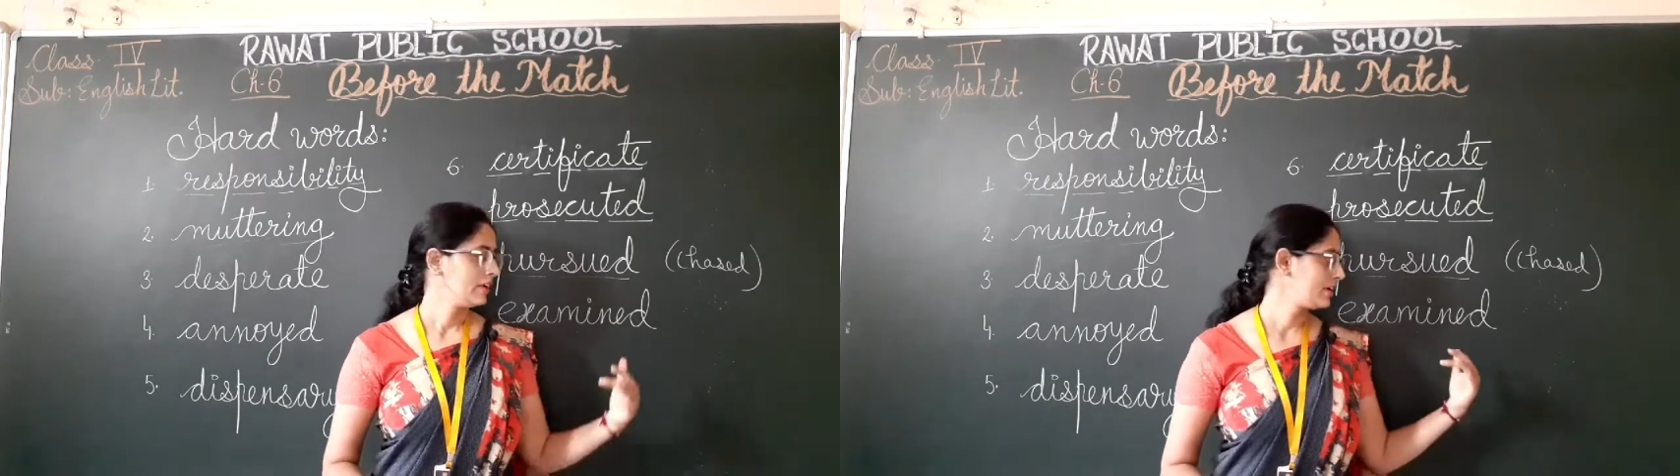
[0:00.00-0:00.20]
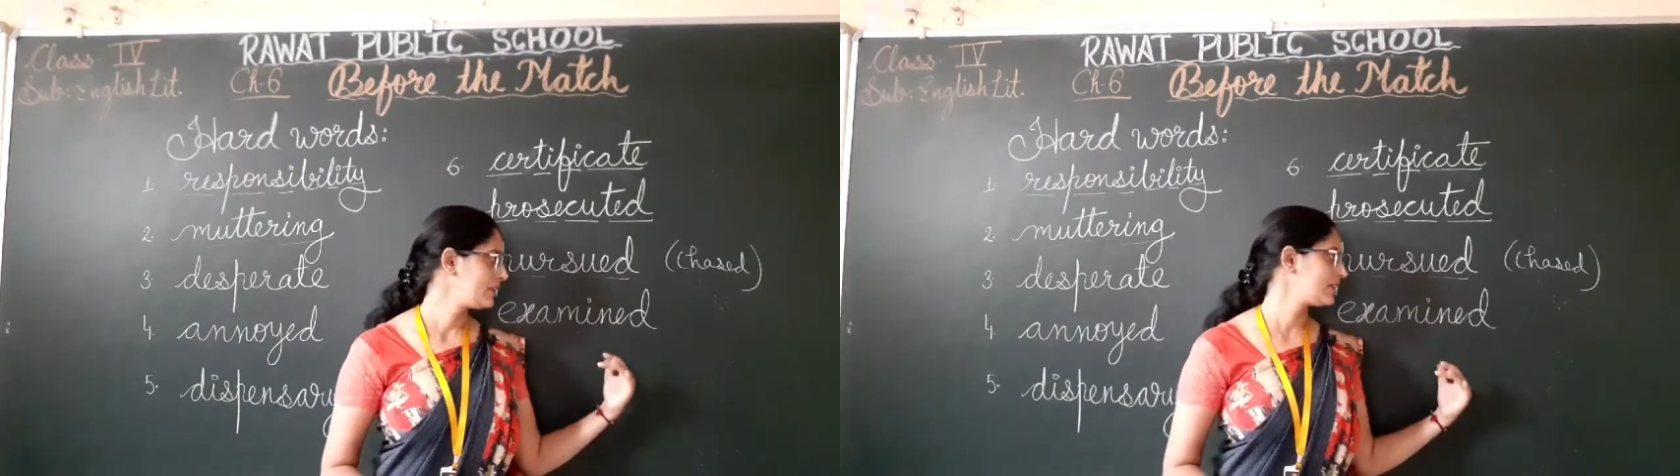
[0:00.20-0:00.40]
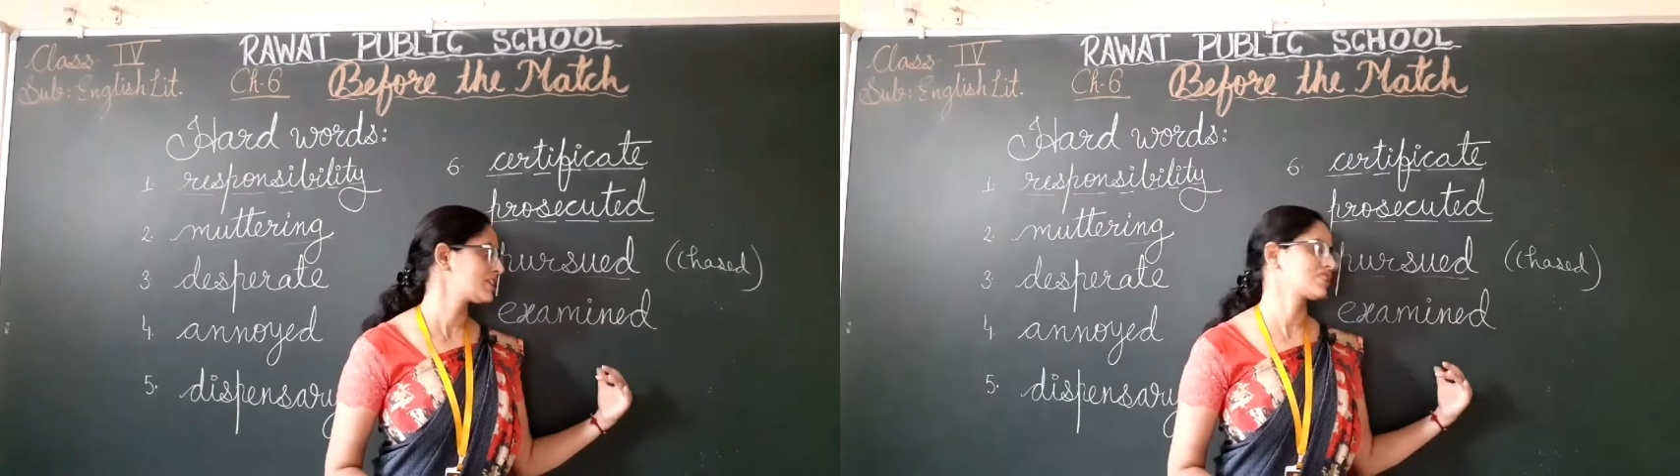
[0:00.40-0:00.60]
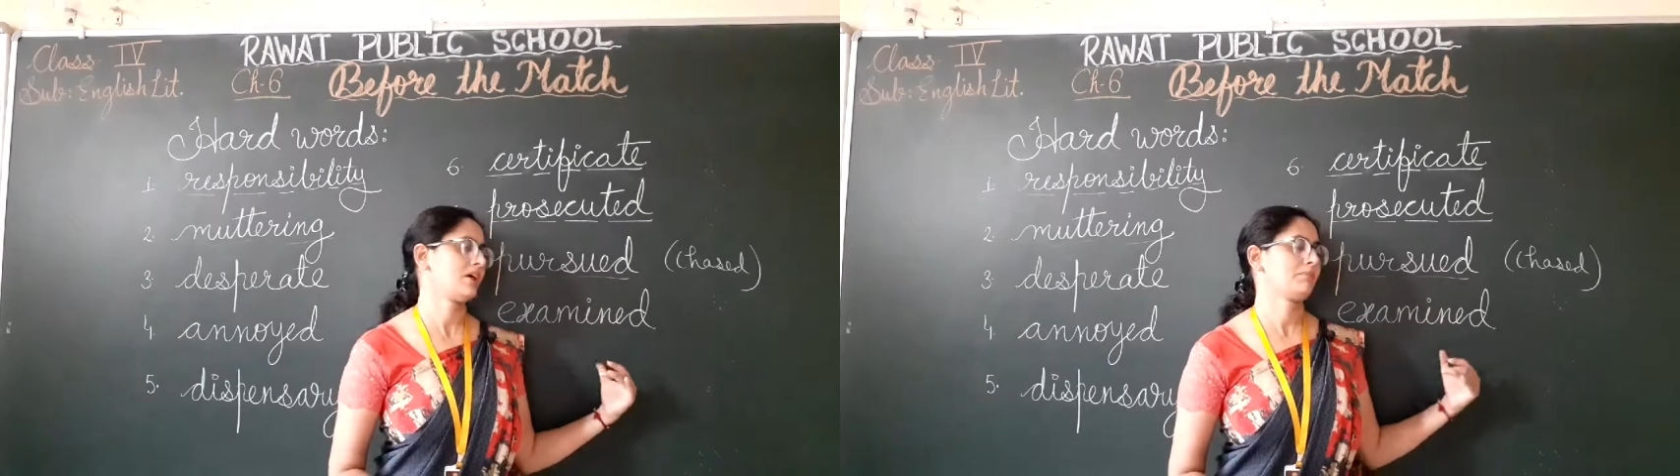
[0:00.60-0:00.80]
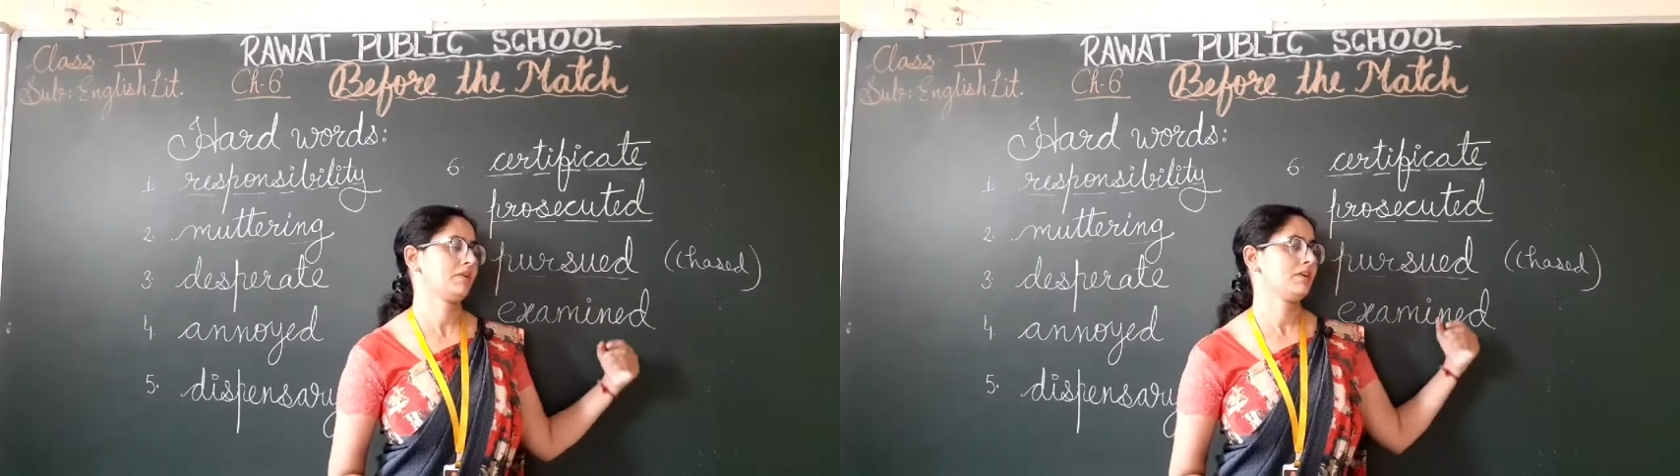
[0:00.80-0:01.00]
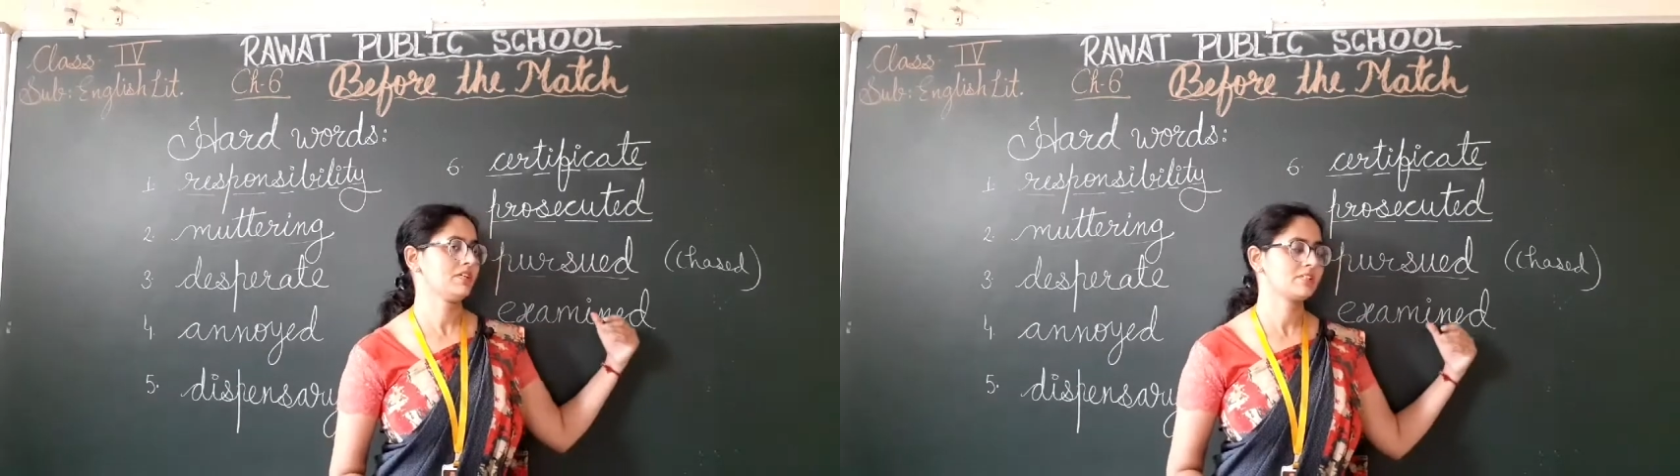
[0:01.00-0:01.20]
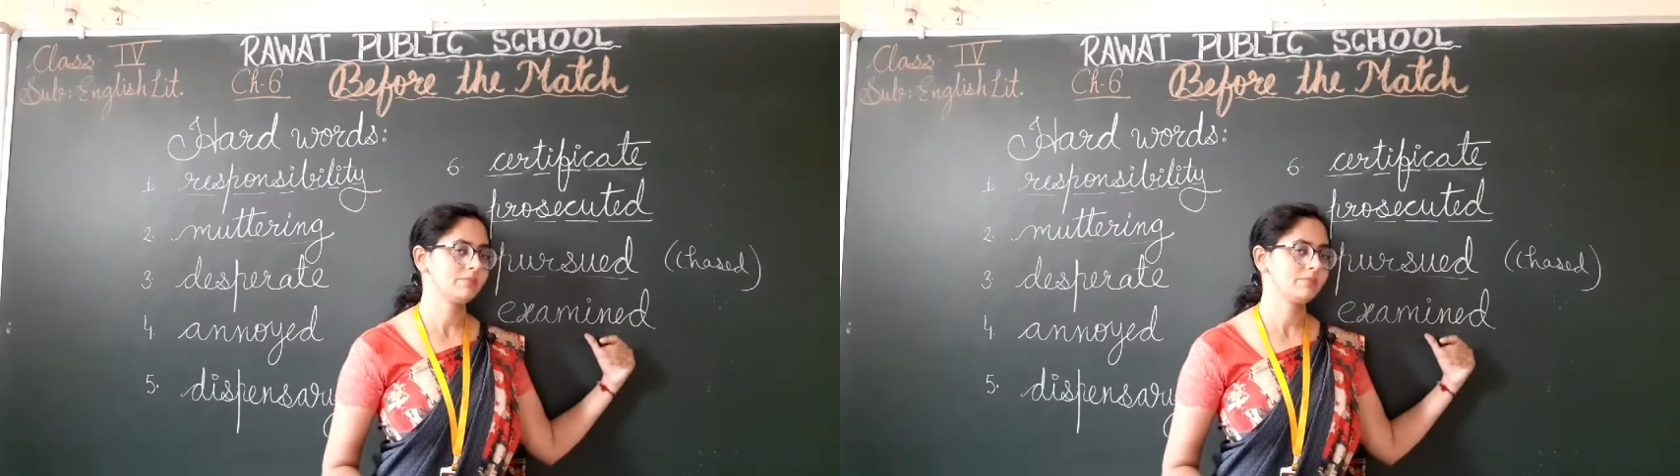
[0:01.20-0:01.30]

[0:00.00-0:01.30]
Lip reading: In this chapter, its